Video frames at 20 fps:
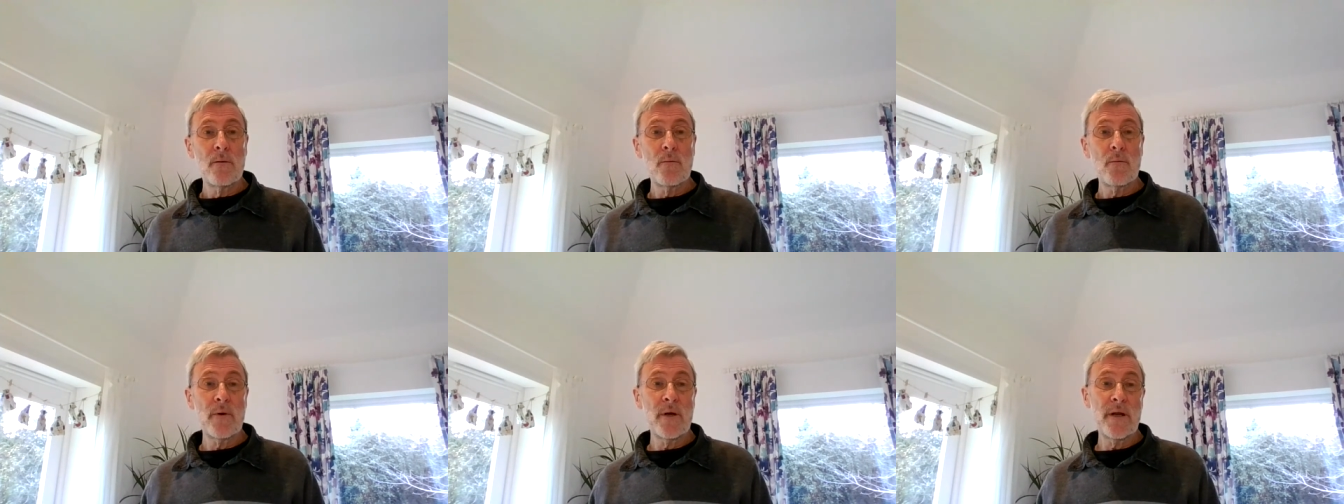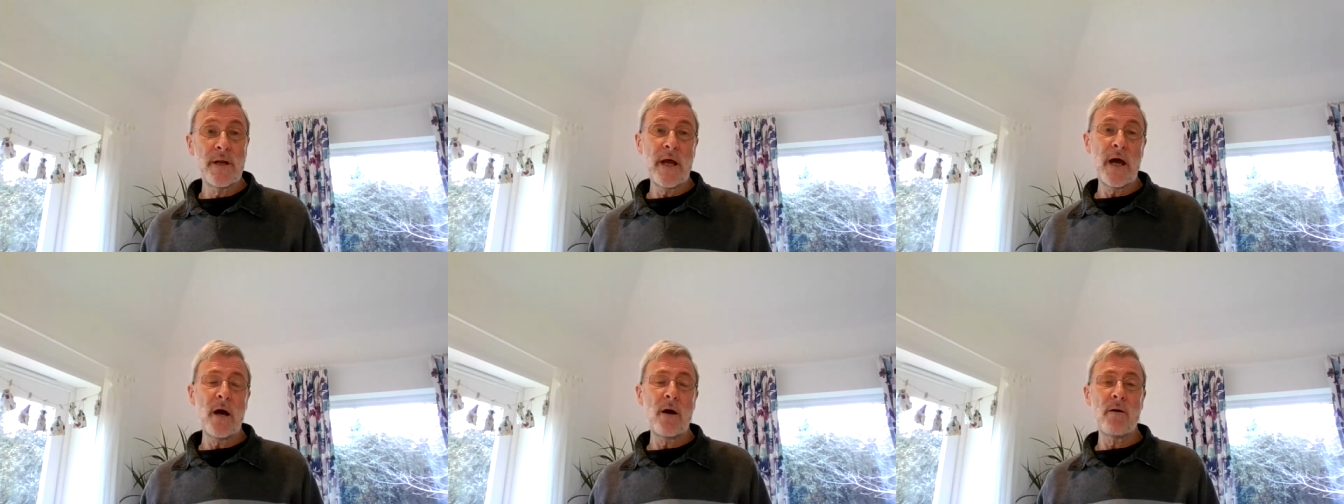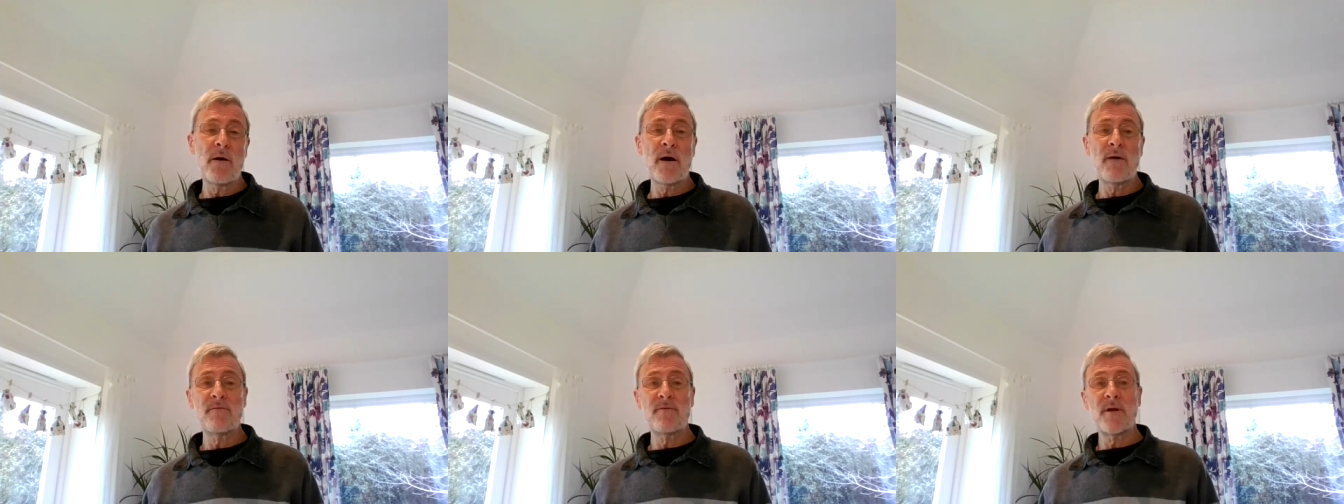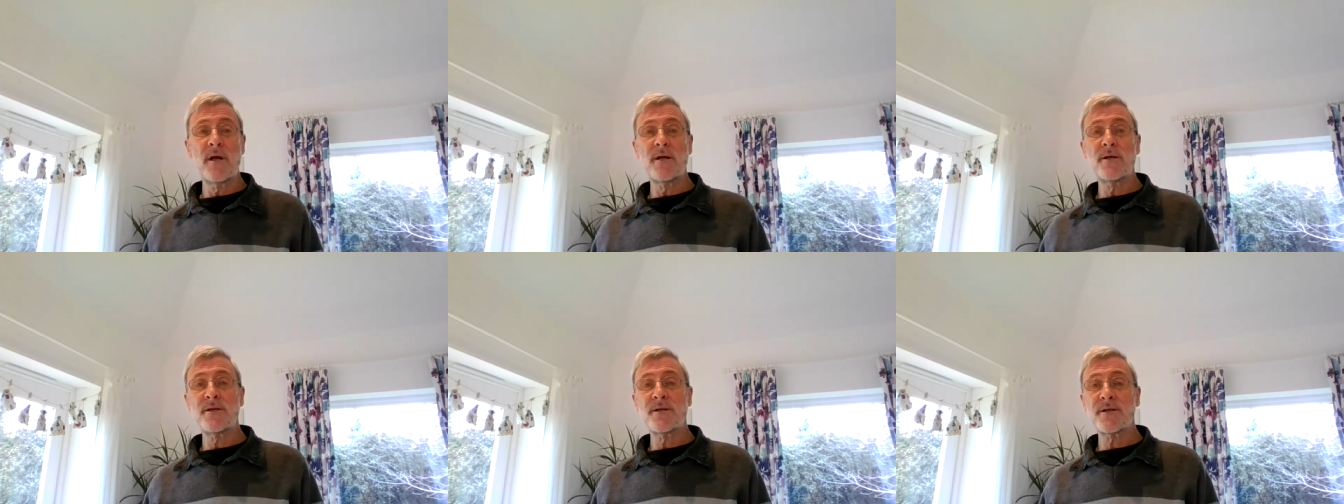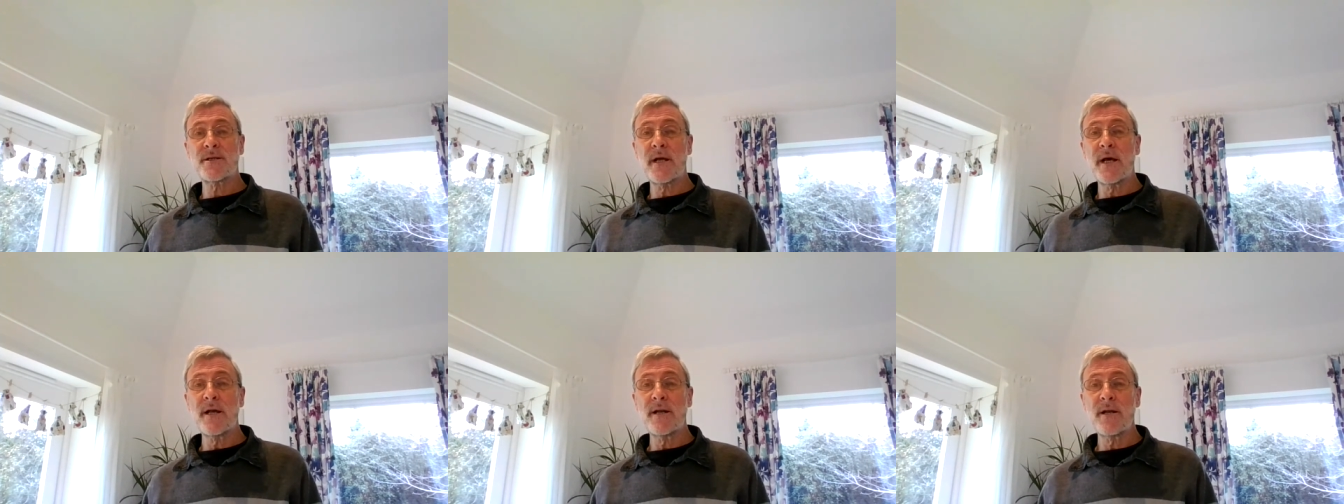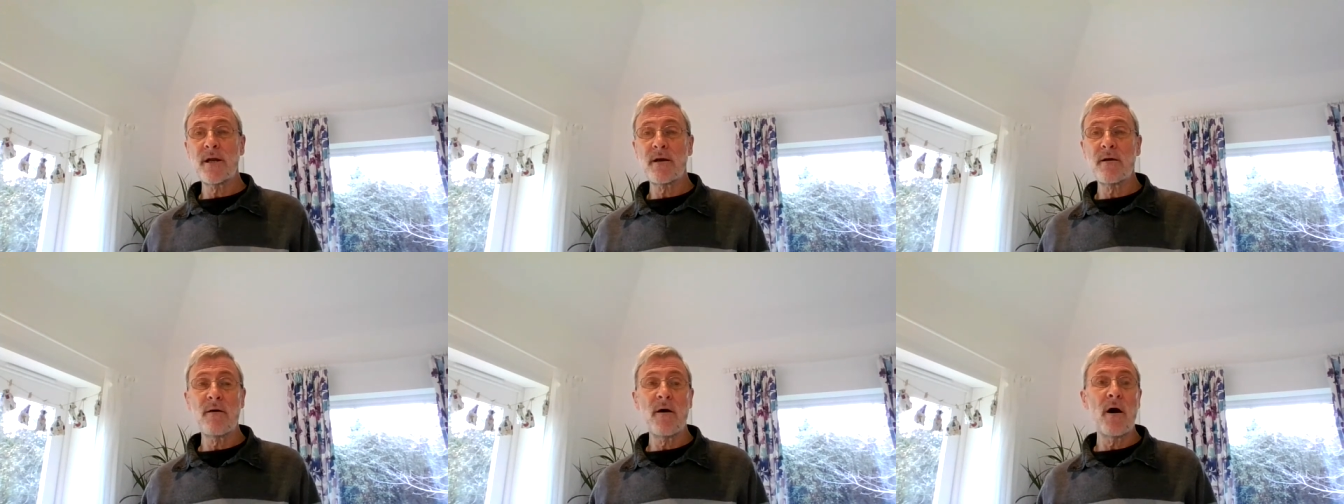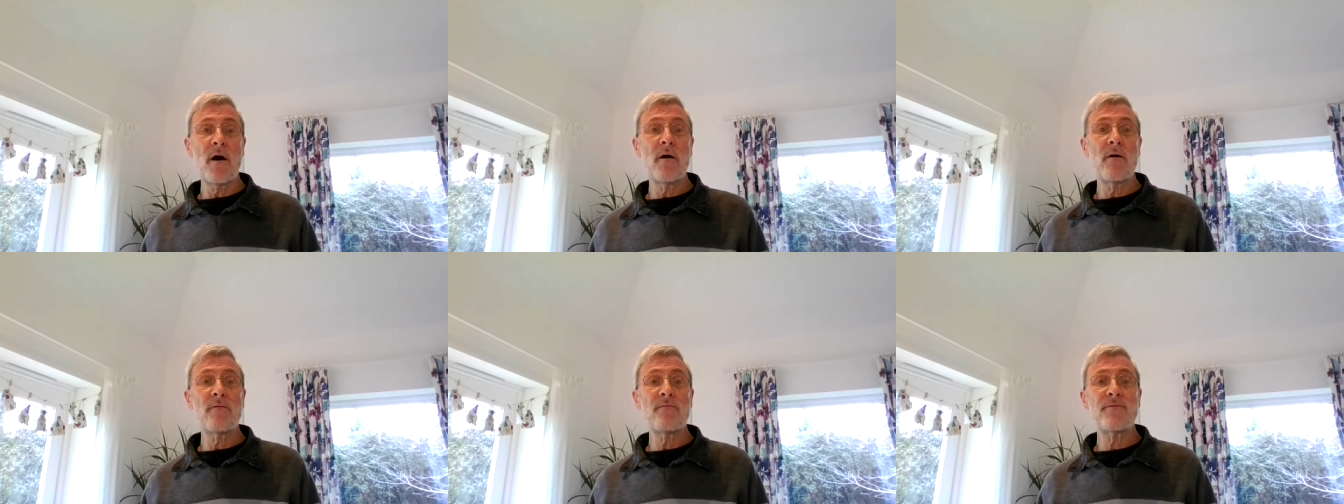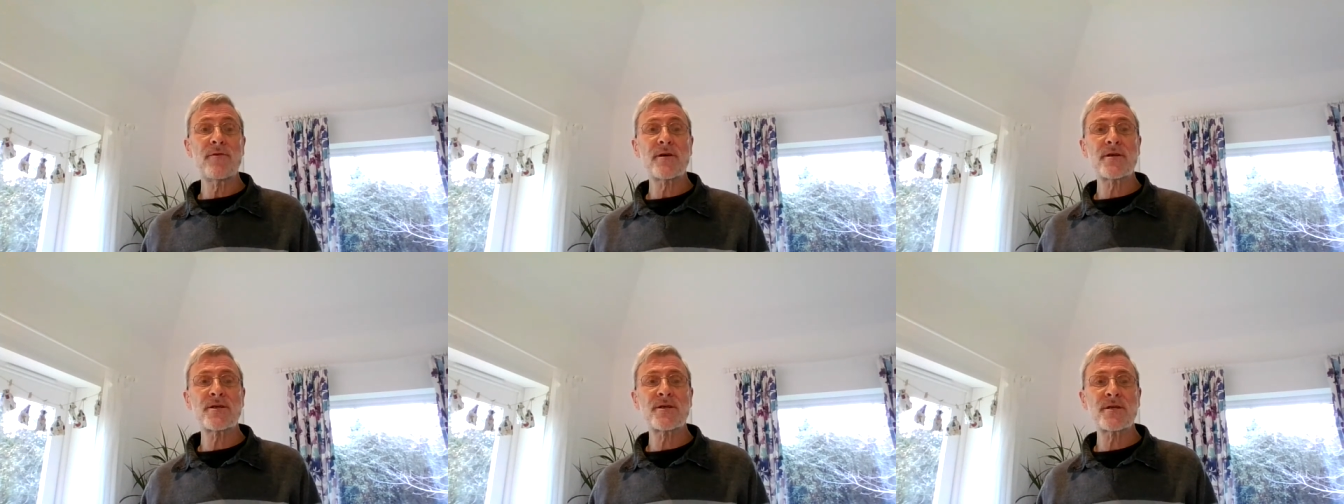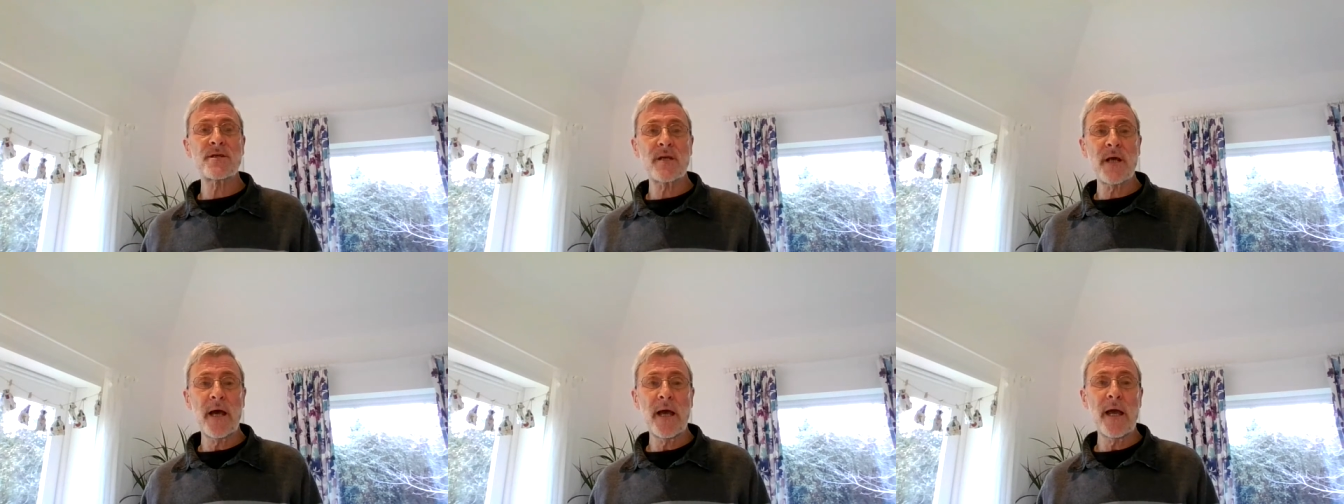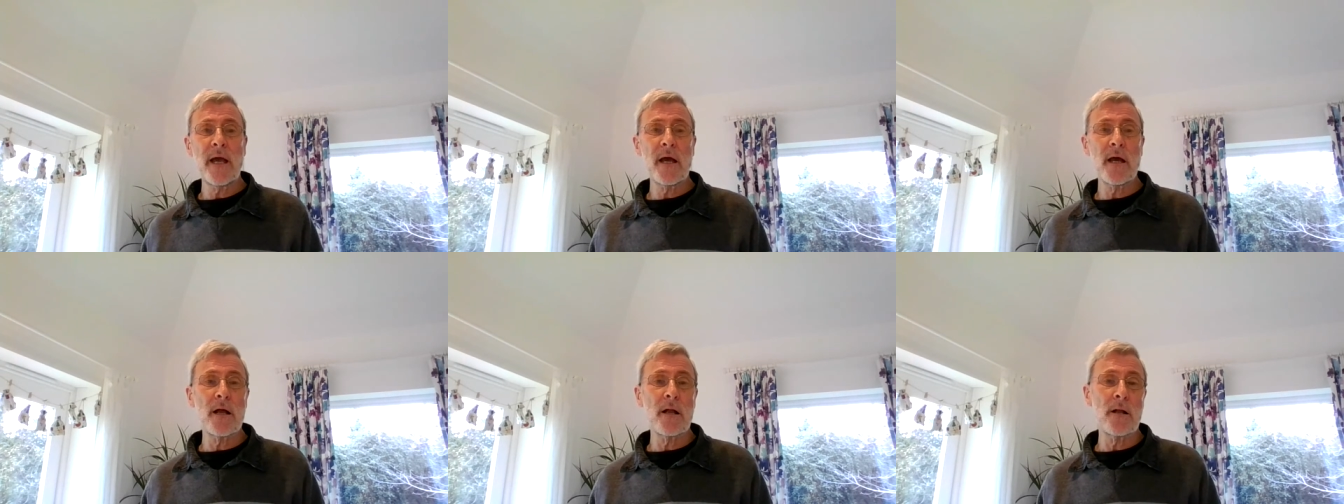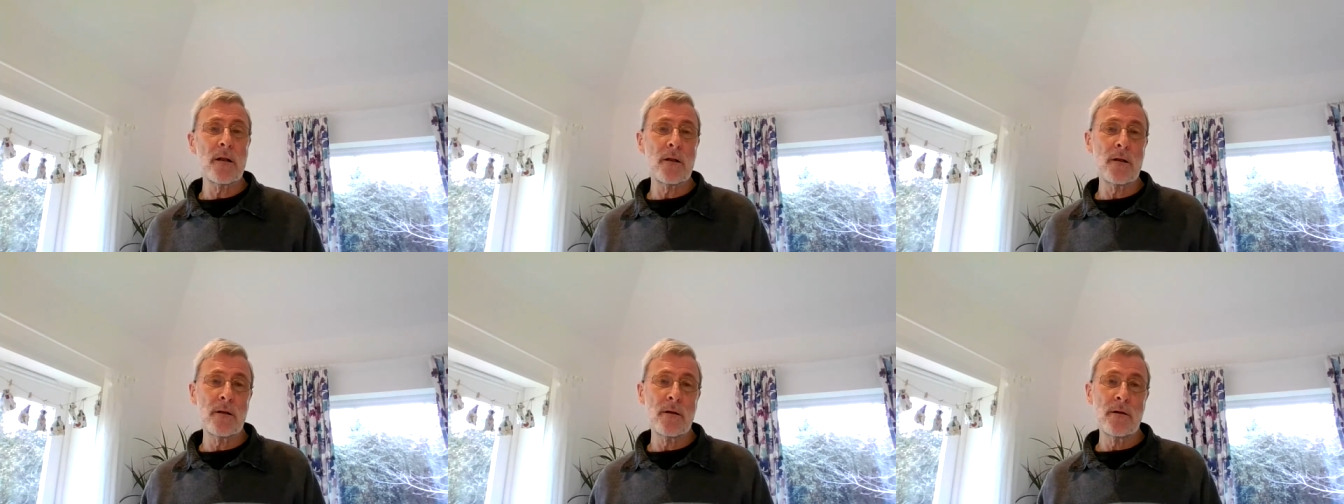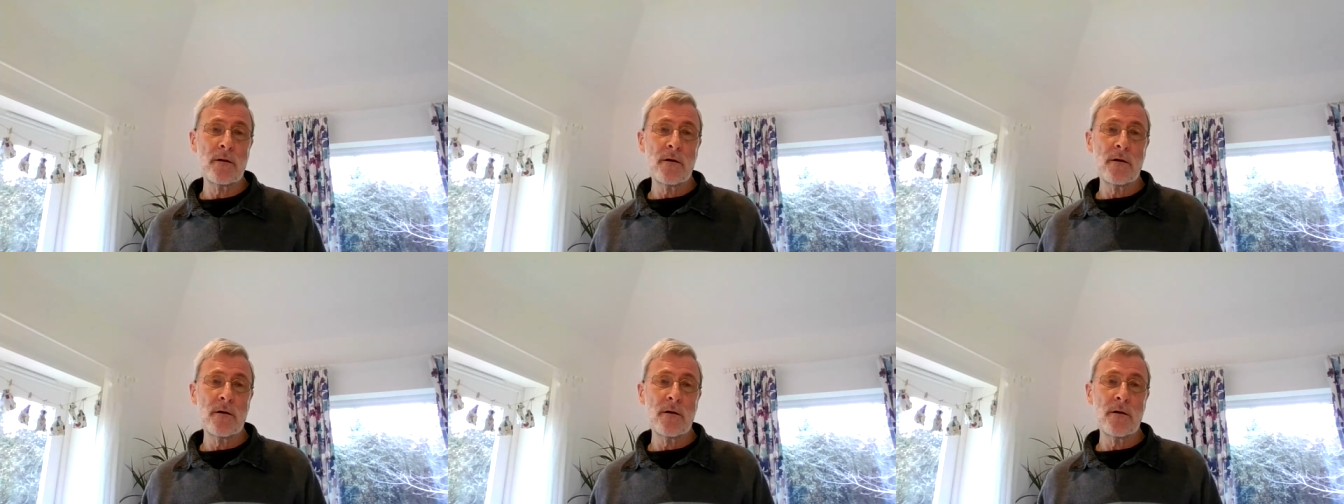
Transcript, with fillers: We now have an understanding of the scale